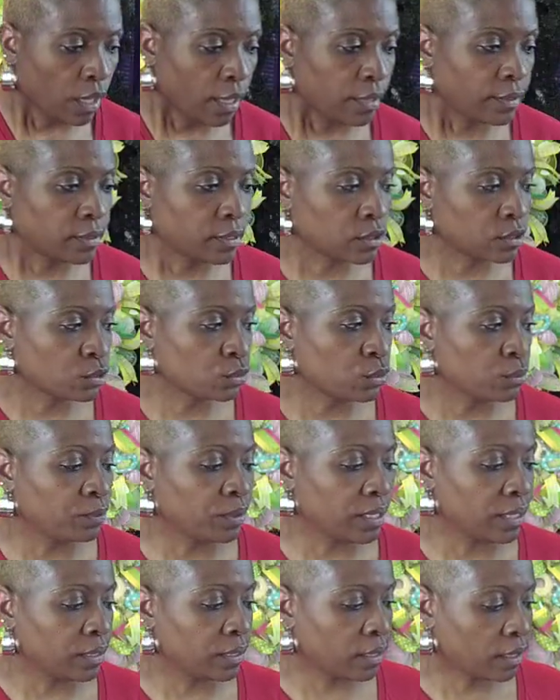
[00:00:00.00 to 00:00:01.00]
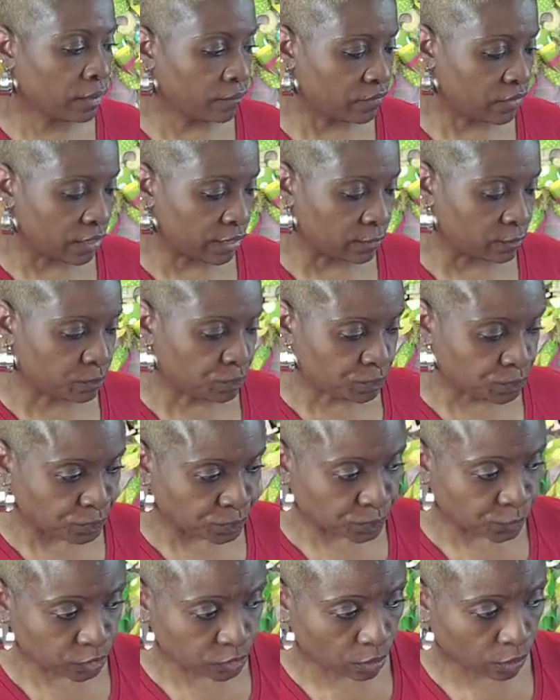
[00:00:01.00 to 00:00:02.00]
This will be lovely.
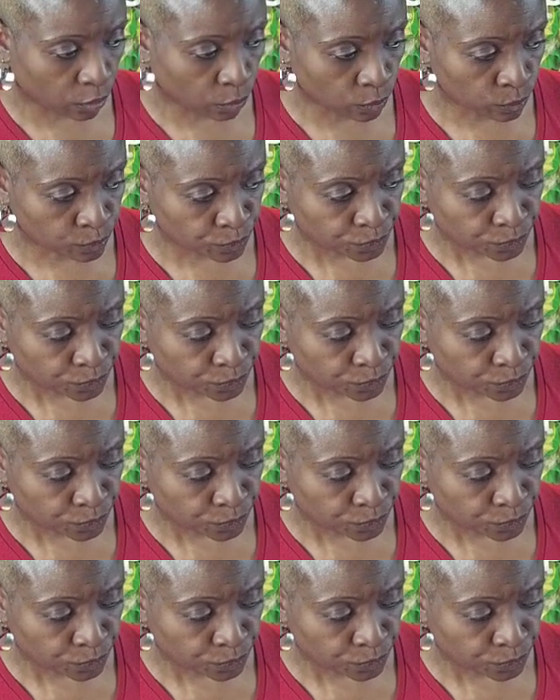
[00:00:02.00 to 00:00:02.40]
So